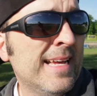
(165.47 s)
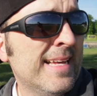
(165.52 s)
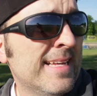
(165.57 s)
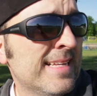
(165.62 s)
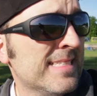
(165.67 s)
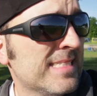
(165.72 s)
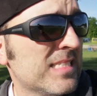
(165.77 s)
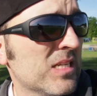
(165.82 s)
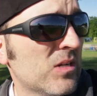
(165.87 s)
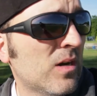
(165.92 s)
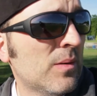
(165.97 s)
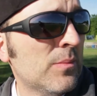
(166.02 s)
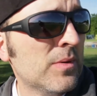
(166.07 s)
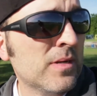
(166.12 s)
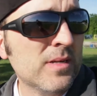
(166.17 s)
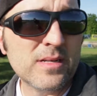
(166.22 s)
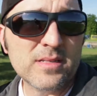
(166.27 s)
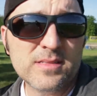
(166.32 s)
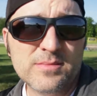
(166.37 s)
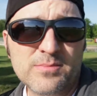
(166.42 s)
So I'm
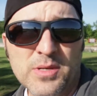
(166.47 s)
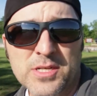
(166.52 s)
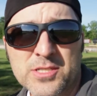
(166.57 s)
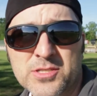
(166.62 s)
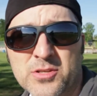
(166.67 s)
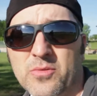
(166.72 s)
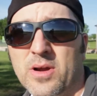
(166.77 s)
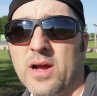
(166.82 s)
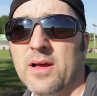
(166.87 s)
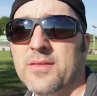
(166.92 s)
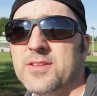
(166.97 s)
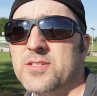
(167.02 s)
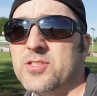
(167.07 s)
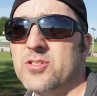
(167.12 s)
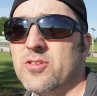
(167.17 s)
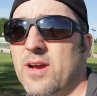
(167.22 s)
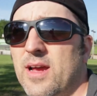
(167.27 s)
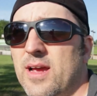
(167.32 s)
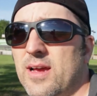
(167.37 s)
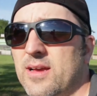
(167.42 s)
gonna buzz around the
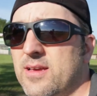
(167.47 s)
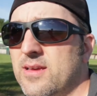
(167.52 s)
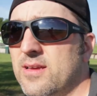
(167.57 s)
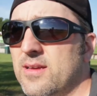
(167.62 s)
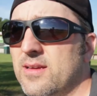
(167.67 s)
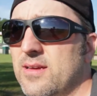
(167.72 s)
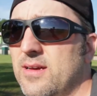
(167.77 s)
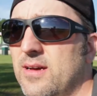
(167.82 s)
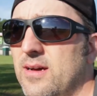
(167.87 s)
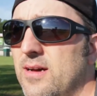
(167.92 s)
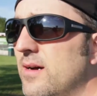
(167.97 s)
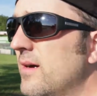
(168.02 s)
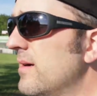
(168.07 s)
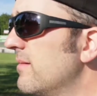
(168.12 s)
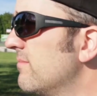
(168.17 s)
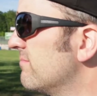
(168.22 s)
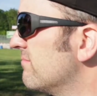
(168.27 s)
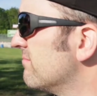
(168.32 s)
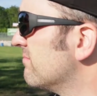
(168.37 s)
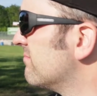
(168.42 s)
track
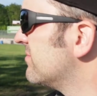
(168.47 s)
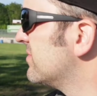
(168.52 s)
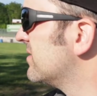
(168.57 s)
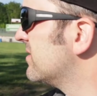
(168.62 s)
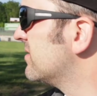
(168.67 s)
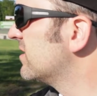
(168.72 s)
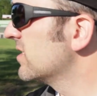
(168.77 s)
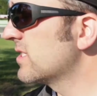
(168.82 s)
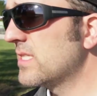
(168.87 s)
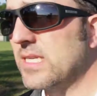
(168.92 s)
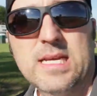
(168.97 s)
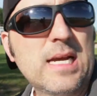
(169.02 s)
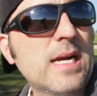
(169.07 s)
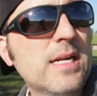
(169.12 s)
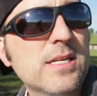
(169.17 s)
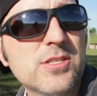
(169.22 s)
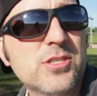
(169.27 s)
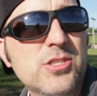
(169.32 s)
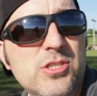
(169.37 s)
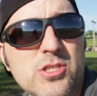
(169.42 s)
just to kind
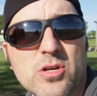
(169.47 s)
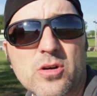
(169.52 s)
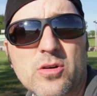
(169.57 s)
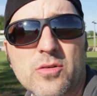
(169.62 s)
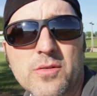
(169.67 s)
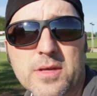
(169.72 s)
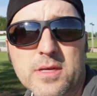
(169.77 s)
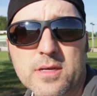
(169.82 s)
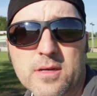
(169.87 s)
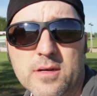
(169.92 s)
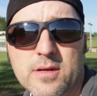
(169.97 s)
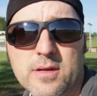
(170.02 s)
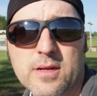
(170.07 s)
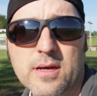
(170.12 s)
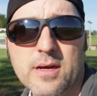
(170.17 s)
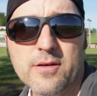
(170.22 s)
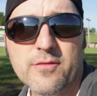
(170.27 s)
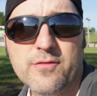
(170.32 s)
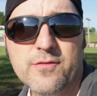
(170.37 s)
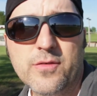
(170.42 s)
of show the good
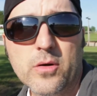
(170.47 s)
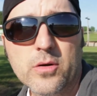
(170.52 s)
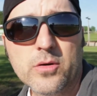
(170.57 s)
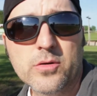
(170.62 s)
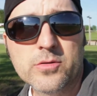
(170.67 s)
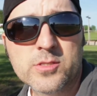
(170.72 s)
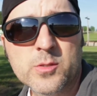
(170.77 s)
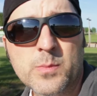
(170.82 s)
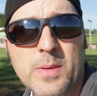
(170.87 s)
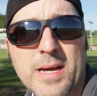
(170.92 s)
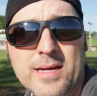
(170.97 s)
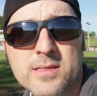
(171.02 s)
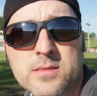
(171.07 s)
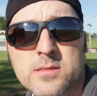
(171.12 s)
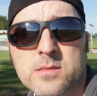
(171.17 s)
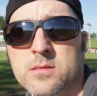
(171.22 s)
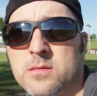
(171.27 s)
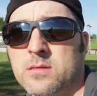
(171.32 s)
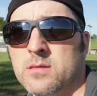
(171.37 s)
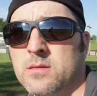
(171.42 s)
photo spots.